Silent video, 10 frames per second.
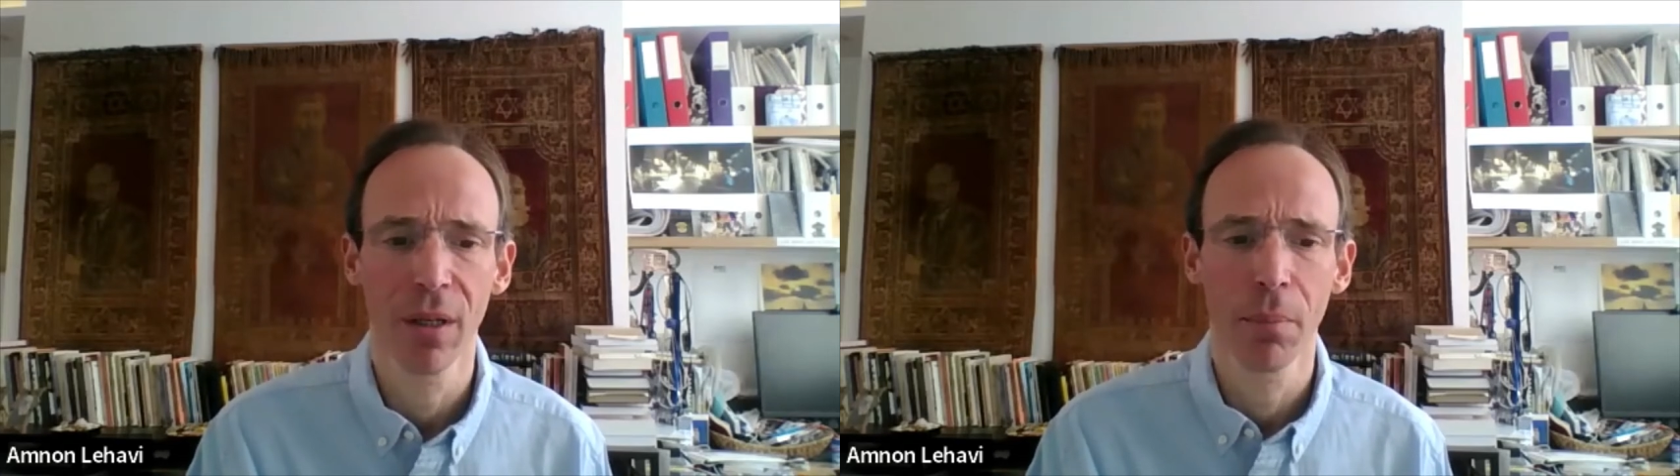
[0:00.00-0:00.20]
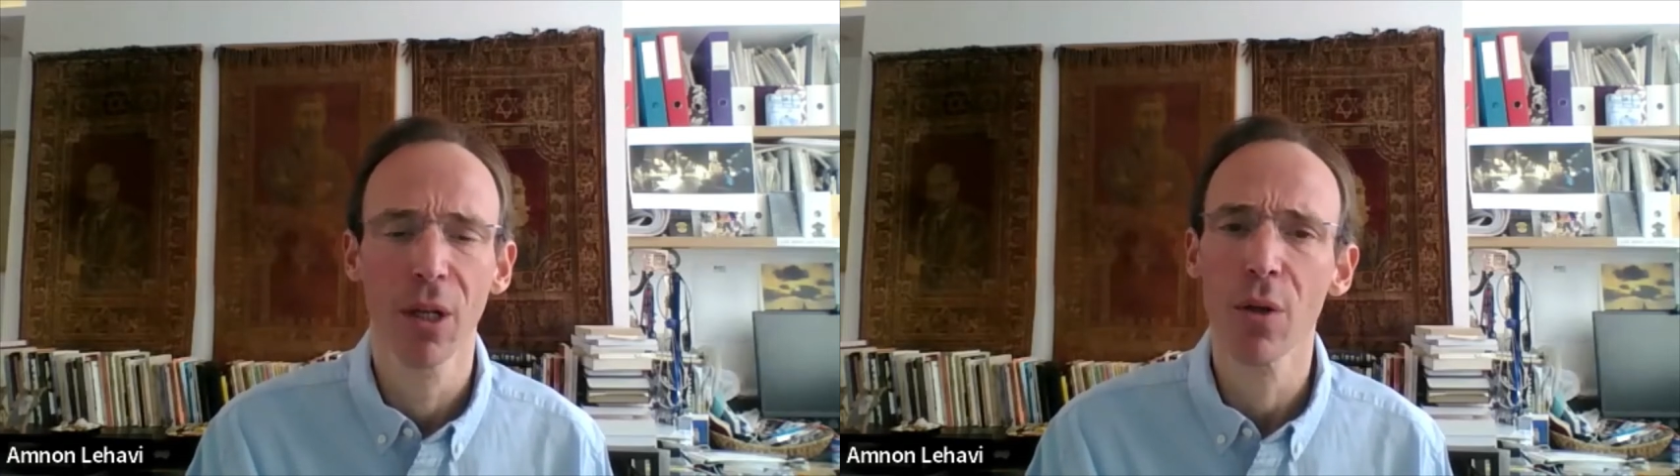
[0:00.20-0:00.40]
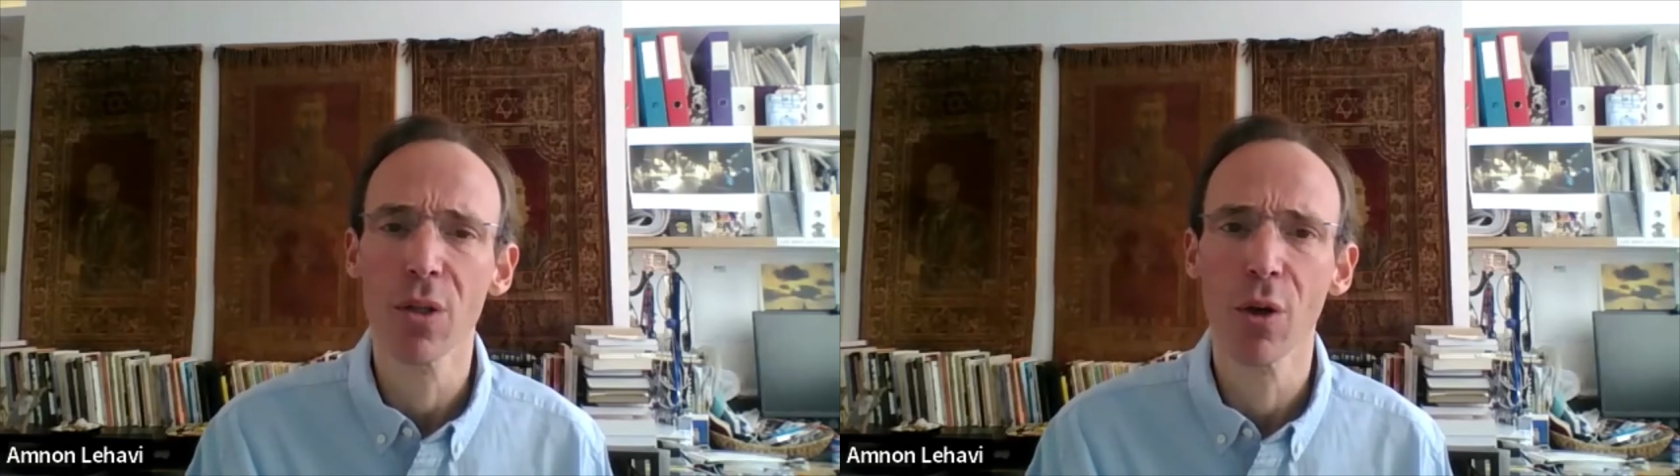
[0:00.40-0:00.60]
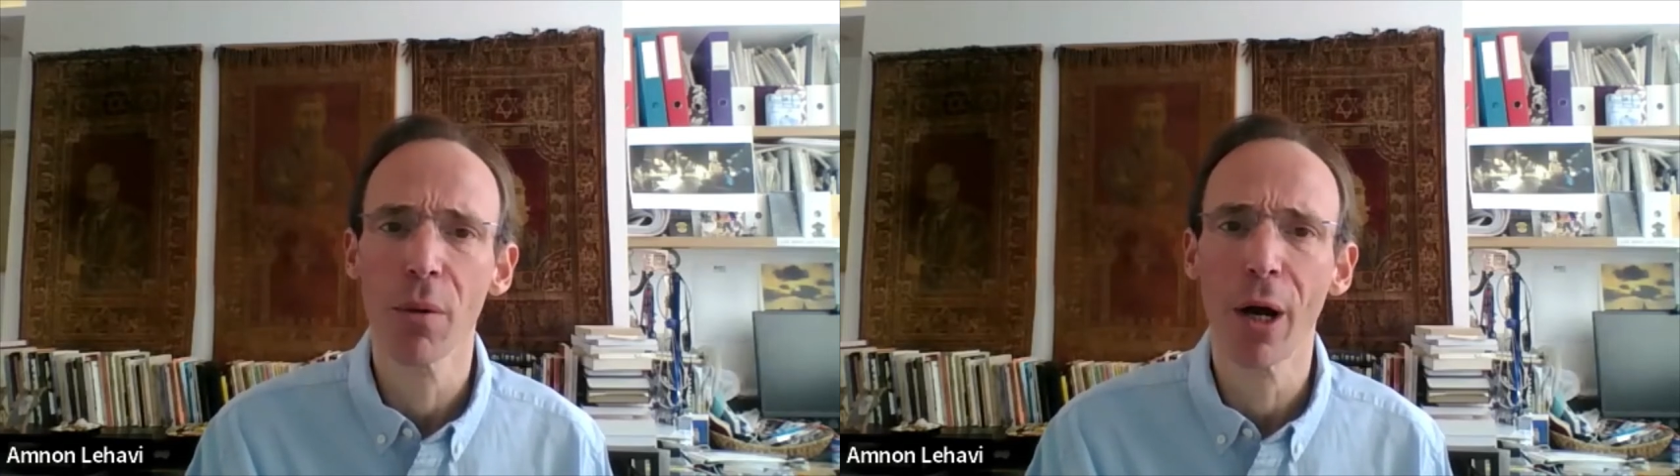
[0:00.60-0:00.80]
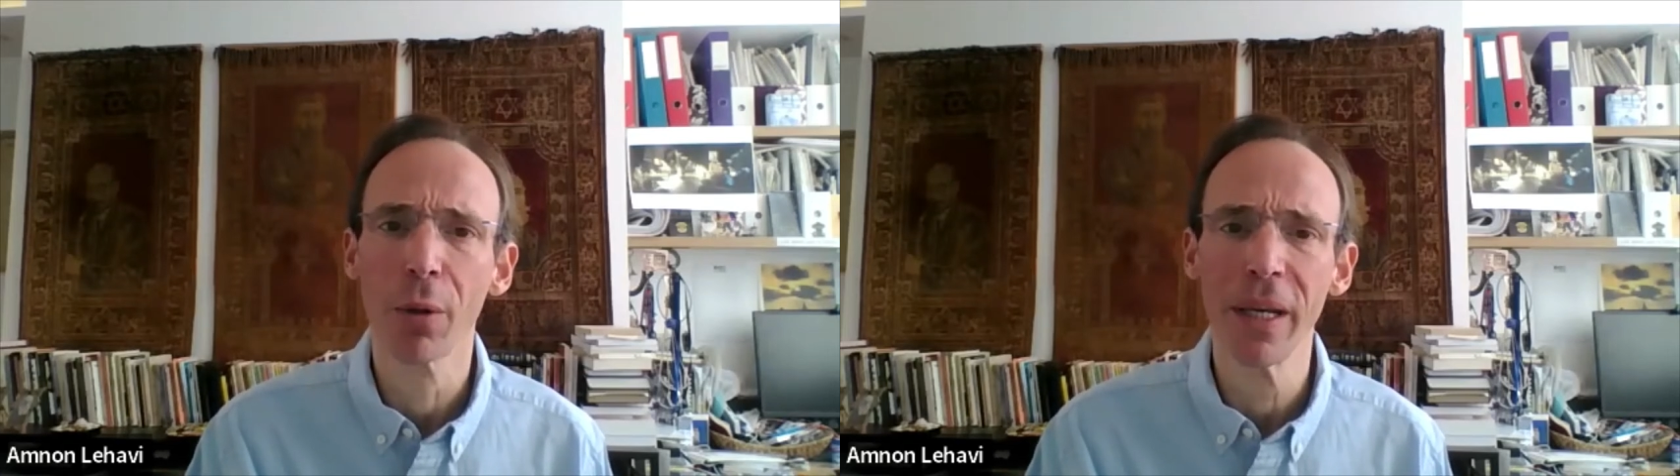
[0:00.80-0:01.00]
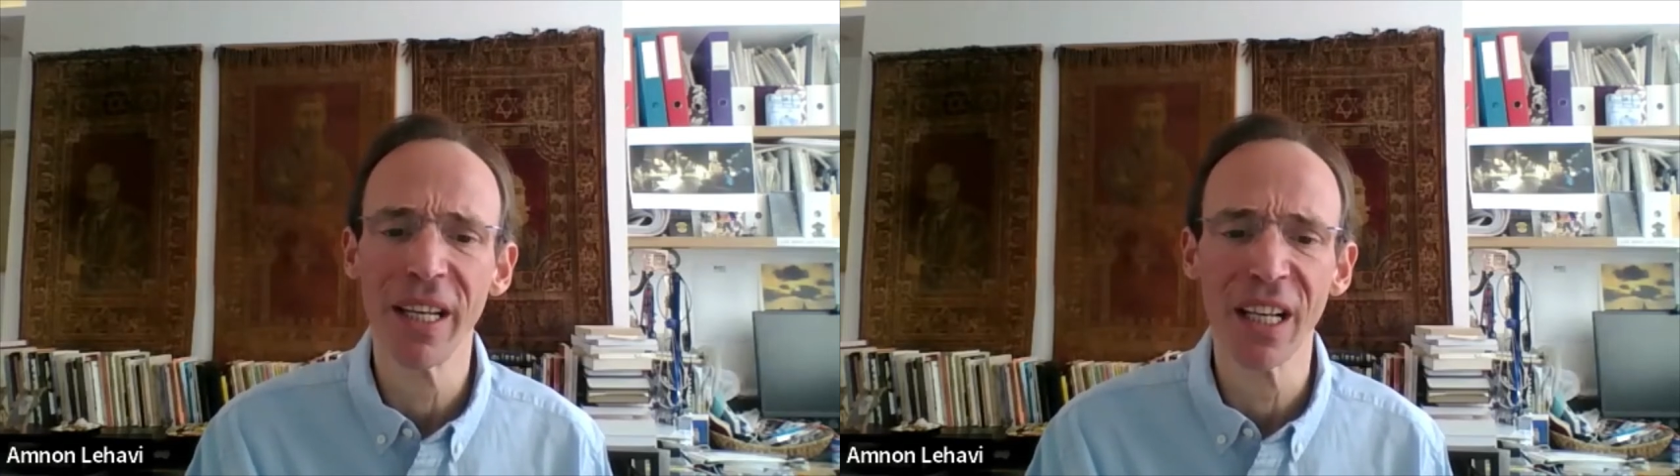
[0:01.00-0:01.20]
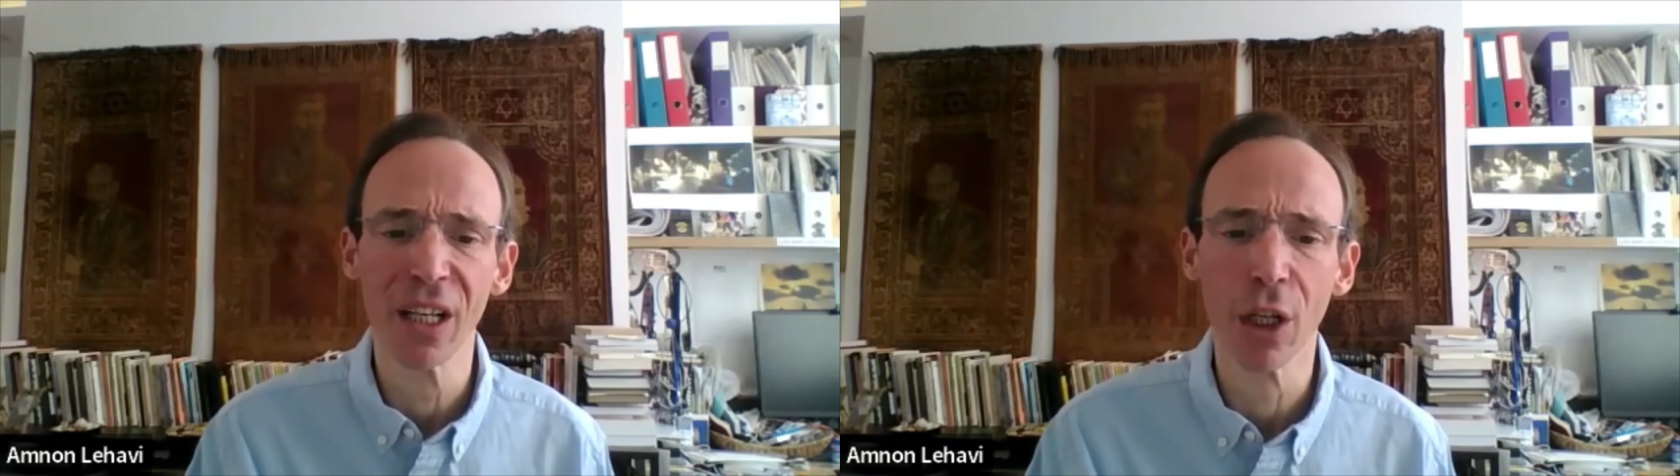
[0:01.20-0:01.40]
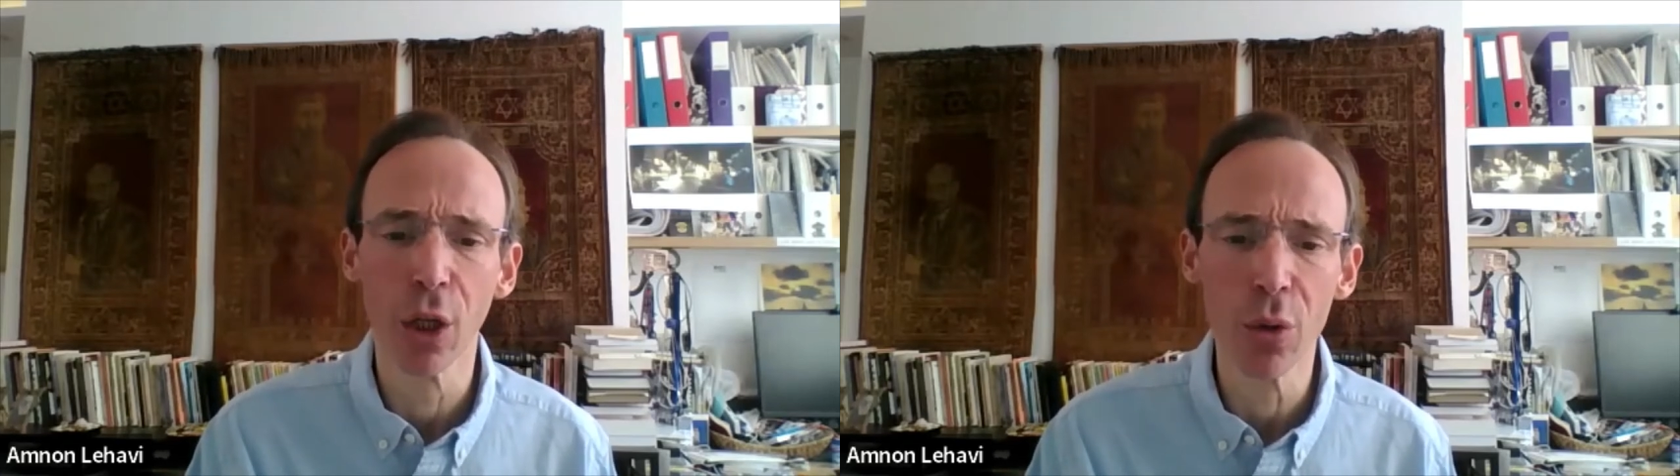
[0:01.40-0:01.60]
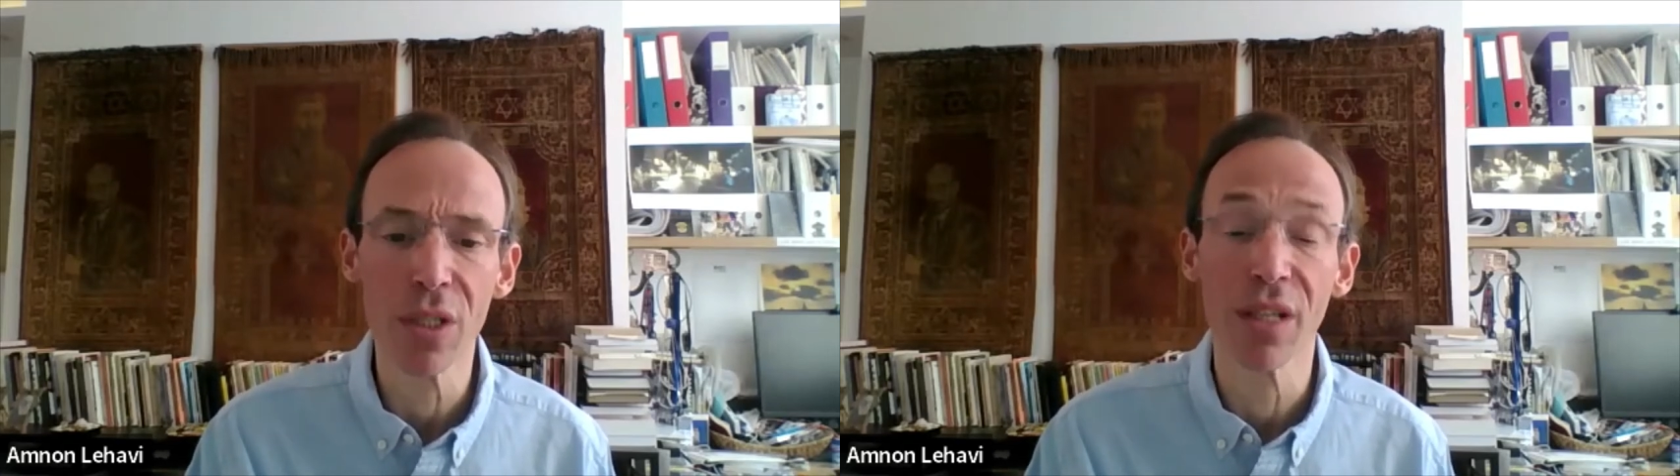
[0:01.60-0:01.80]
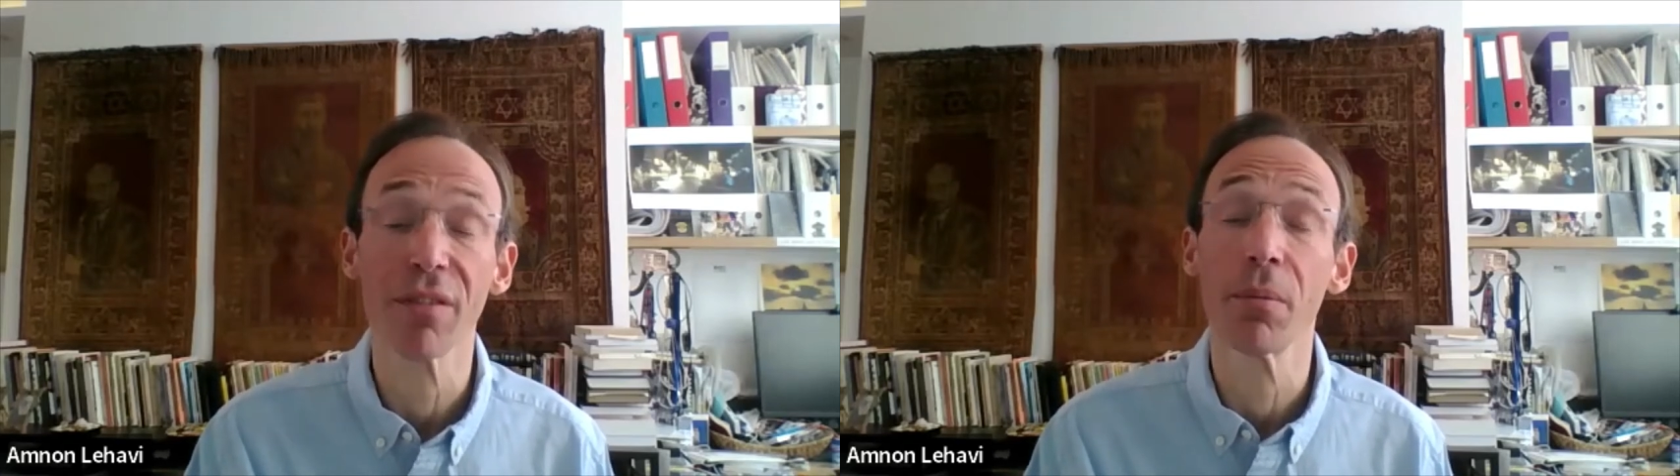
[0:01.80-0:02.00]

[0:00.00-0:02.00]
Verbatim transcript: but also about being inclusive